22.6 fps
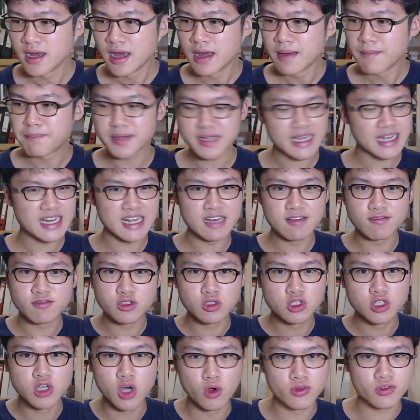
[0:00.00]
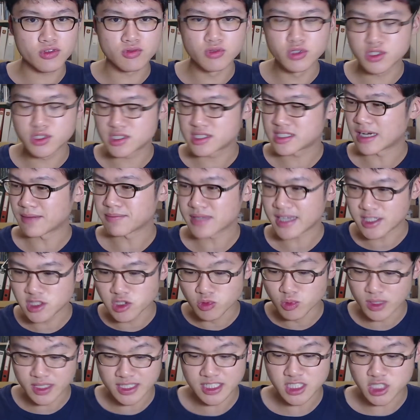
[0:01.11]
But then if you go through something and you
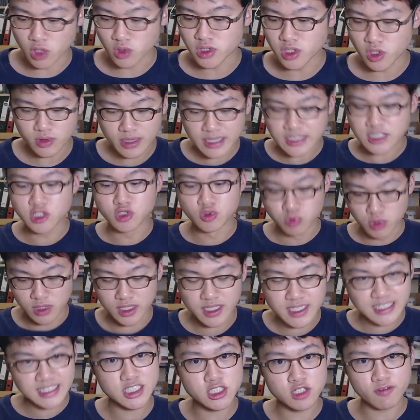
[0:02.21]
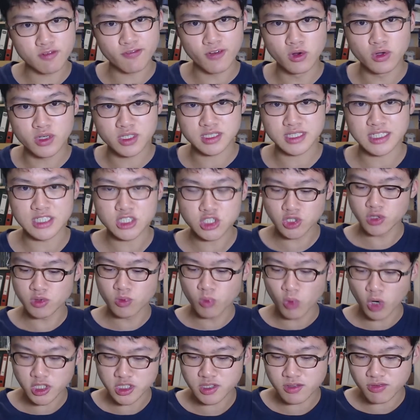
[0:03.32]
really don't know, then you really need to focus it. So you
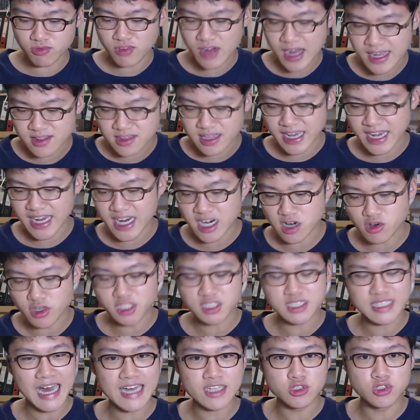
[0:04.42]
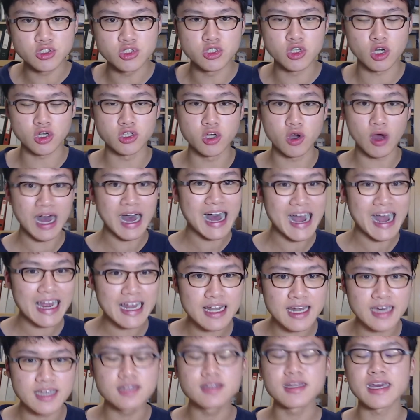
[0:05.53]
want to find the areas that you do not know,
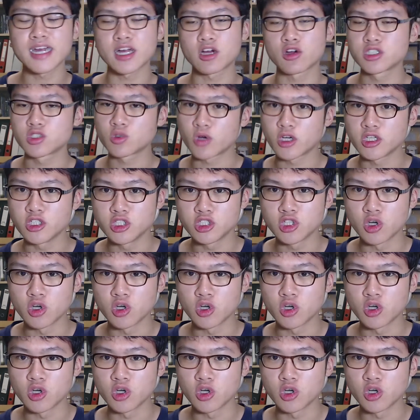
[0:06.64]
highlight the areas where you